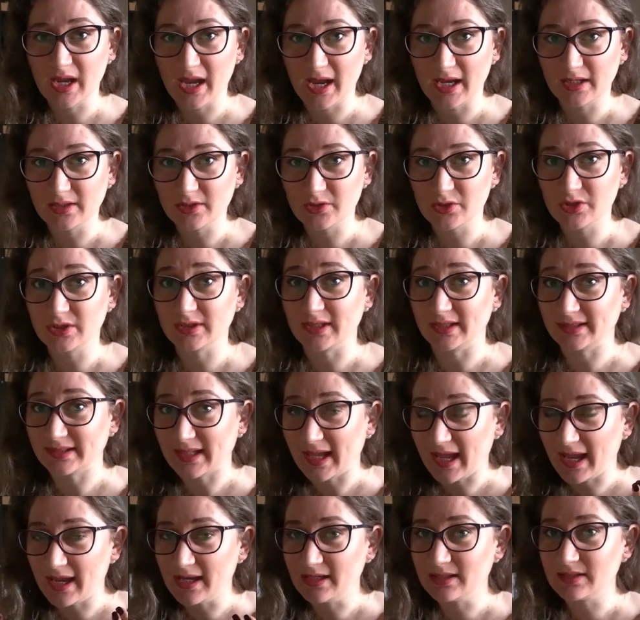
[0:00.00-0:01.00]
energy that
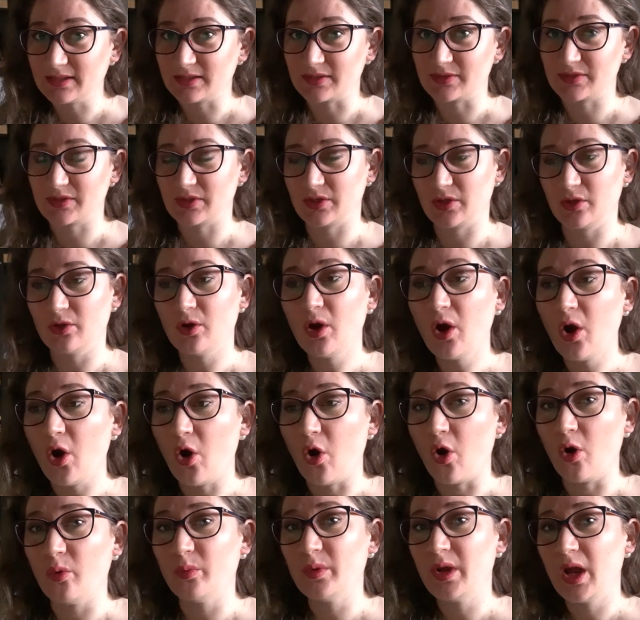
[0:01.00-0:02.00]
enters your
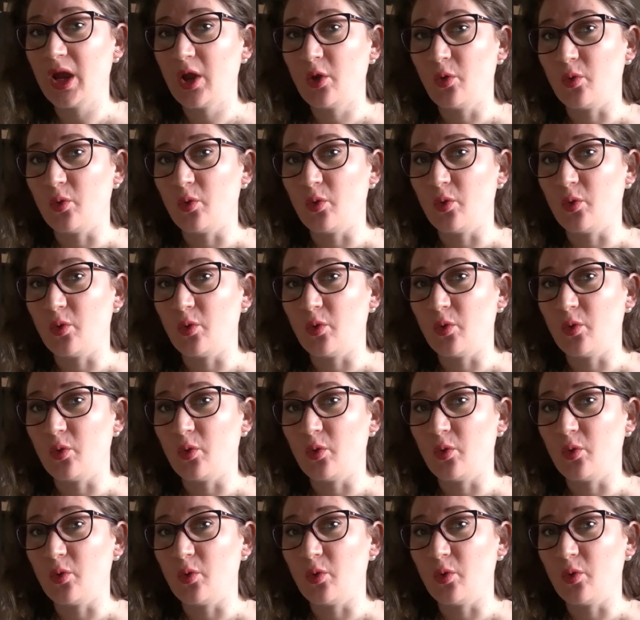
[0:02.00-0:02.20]
home